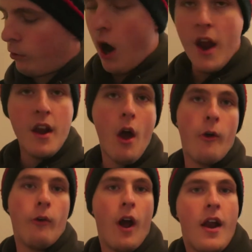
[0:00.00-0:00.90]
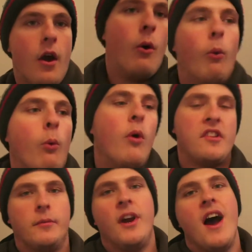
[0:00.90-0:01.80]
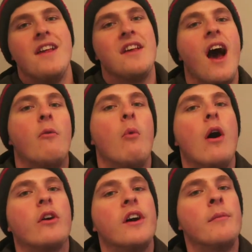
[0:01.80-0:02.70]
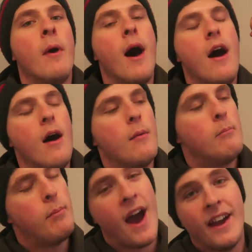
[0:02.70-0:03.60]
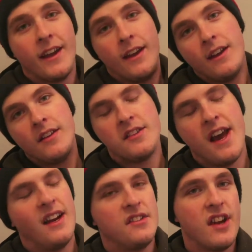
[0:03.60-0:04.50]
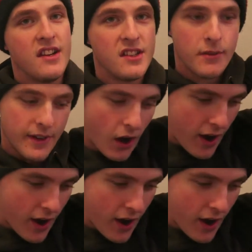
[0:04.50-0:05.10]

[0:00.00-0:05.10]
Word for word: Right, right. What's up guys and welcome back to LSJ TV.